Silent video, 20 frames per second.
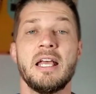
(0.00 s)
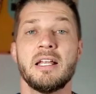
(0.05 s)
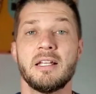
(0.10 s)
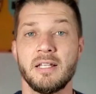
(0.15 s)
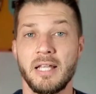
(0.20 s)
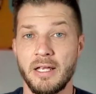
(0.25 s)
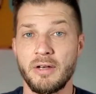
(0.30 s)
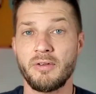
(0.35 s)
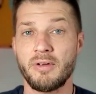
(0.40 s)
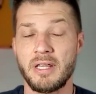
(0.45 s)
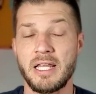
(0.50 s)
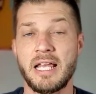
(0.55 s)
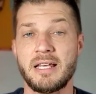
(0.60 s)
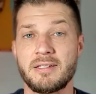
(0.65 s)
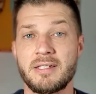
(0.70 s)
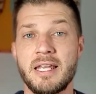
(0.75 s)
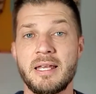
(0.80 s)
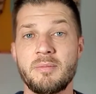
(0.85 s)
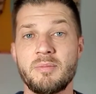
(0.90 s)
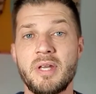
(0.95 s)
later in that
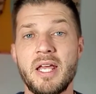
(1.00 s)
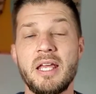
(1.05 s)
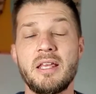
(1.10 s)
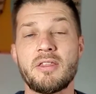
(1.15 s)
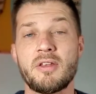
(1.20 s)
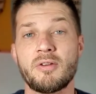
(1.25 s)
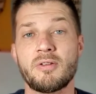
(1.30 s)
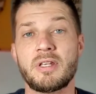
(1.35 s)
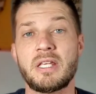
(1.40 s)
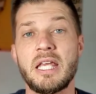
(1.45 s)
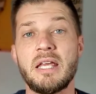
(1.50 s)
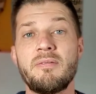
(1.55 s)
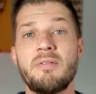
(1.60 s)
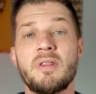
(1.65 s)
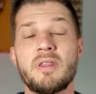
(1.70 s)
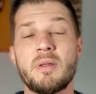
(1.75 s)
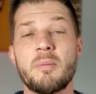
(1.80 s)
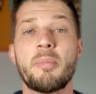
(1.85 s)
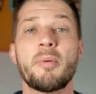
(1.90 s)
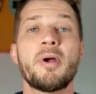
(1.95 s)
same day, they're
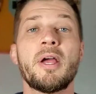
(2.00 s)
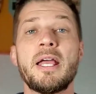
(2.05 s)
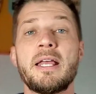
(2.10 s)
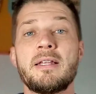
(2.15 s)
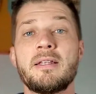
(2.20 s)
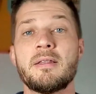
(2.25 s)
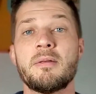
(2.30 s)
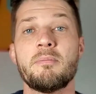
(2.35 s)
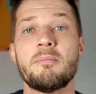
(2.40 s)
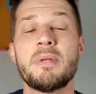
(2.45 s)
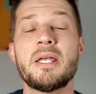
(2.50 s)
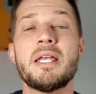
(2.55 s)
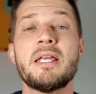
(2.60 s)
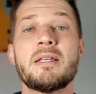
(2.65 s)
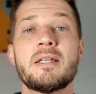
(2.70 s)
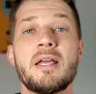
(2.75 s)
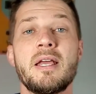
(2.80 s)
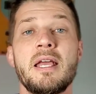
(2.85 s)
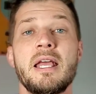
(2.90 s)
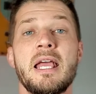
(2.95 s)
given the bread and the
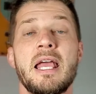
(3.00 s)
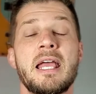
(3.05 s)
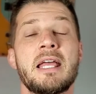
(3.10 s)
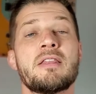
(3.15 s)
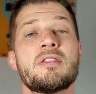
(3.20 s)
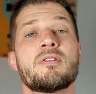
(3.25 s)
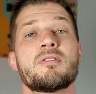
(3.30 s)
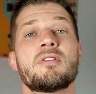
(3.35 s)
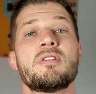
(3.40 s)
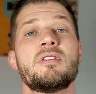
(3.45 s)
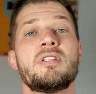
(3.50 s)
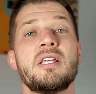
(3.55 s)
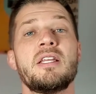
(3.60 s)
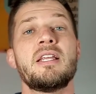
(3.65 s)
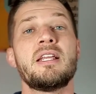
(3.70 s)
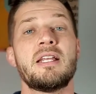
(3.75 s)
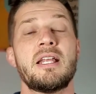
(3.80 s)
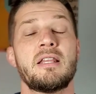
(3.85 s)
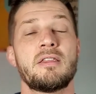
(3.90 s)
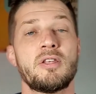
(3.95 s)
meat and they're
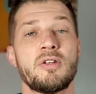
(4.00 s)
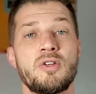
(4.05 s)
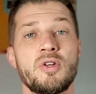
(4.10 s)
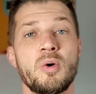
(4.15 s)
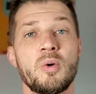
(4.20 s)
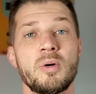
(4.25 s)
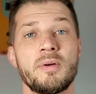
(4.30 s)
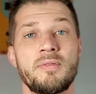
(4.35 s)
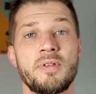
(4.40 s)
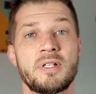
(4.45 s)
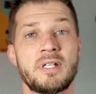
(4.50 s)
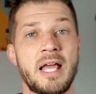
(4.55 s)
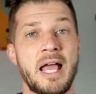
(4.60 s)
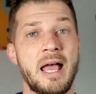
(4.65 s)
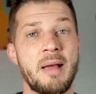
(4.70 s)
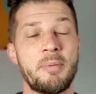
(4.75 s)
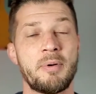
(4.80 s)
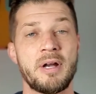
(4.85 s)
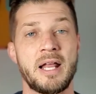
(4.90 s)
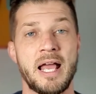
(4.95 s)
sitting at the door of the
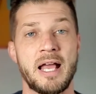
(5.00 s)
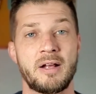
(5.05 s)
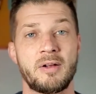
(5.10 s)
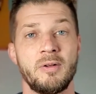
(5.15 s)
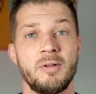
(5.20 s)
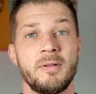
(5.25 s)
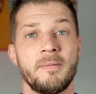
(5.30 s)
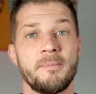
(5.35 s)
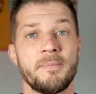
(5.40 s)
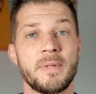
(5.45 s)
tabernacle.